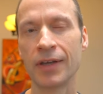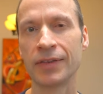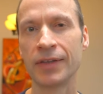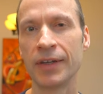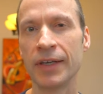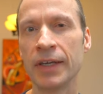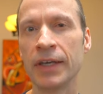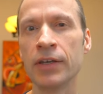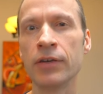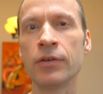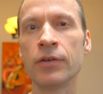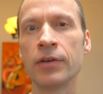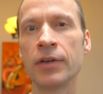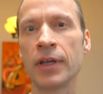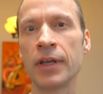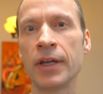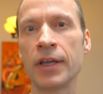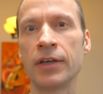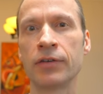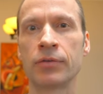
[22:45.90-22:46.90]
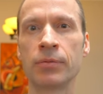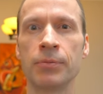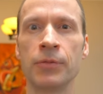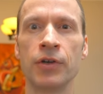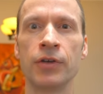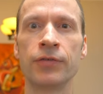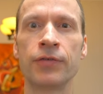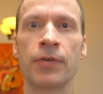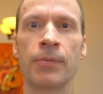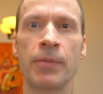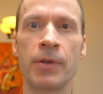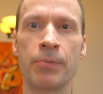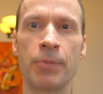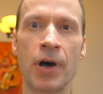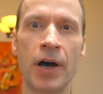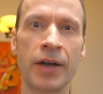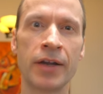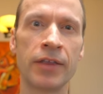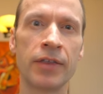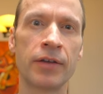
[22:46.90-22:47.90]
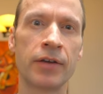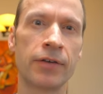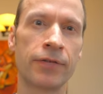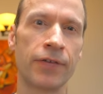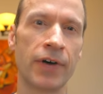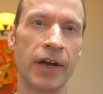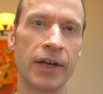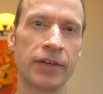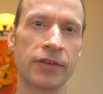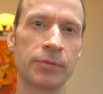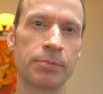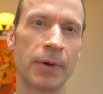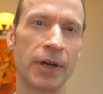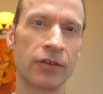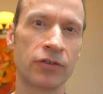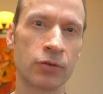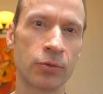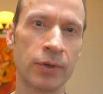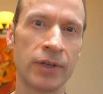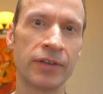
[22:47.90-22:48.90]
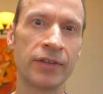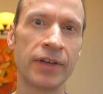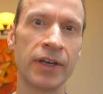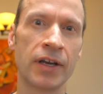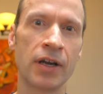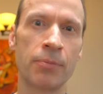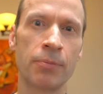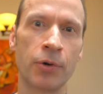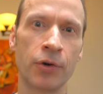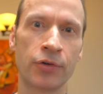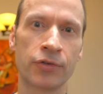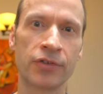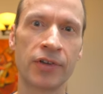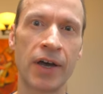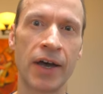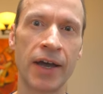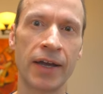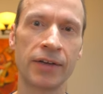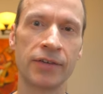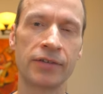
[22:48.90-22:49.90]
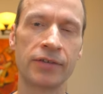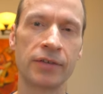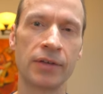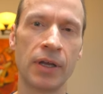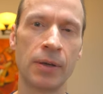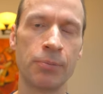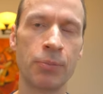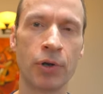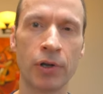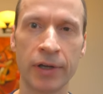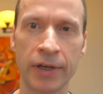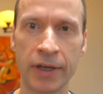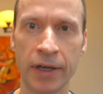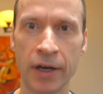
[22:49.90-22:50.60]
The E-unit is removed from the body of the device by squeezing it on both sides and pulling